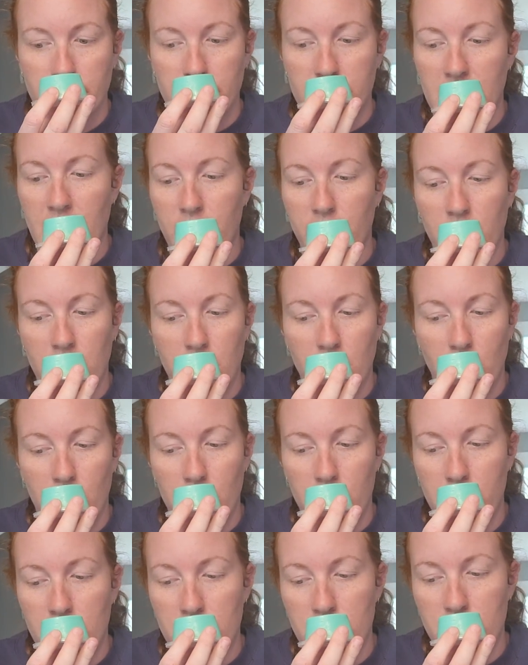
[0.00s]
definitely Lord
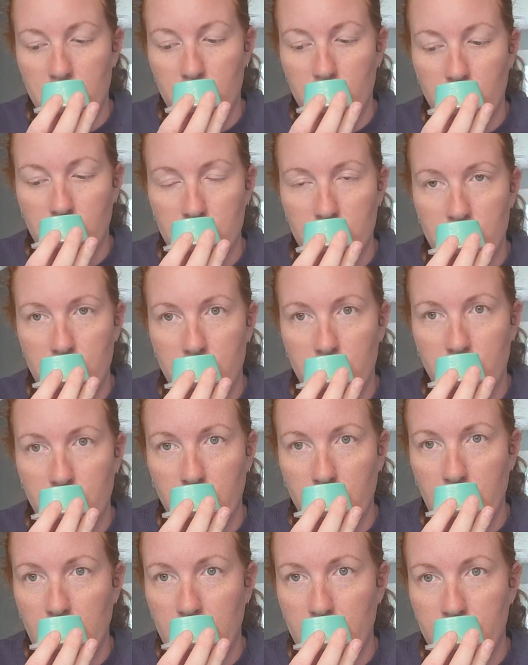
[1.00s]
of Misrule, Sugar
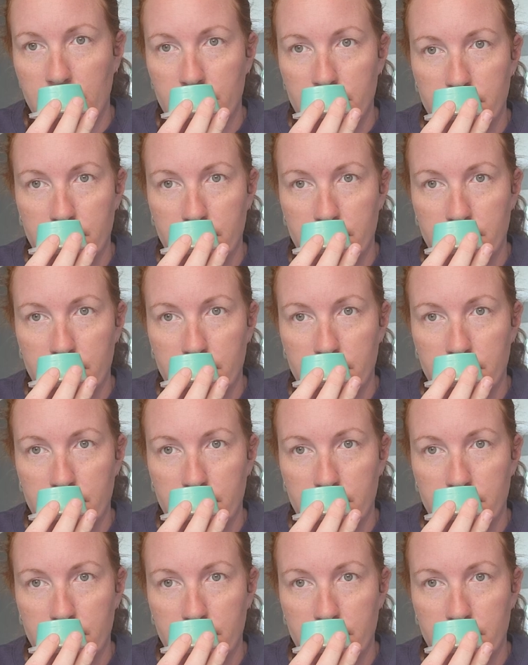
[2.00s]
Cookie.